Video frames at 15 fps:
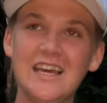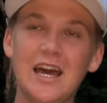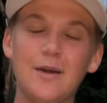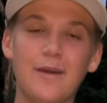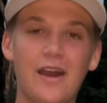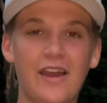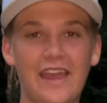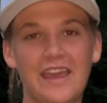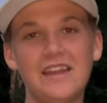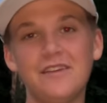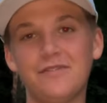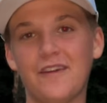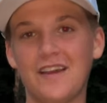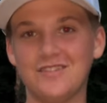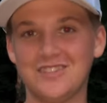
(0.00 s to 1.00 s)
about
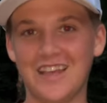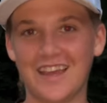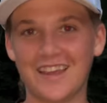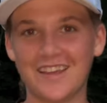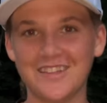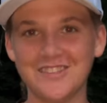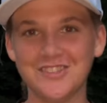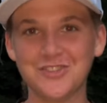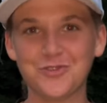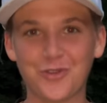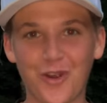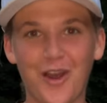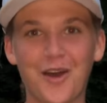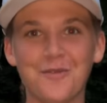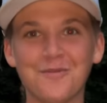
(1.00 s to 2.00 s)
85 seconds
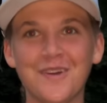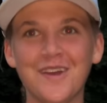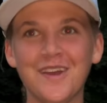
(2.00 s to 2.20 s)
from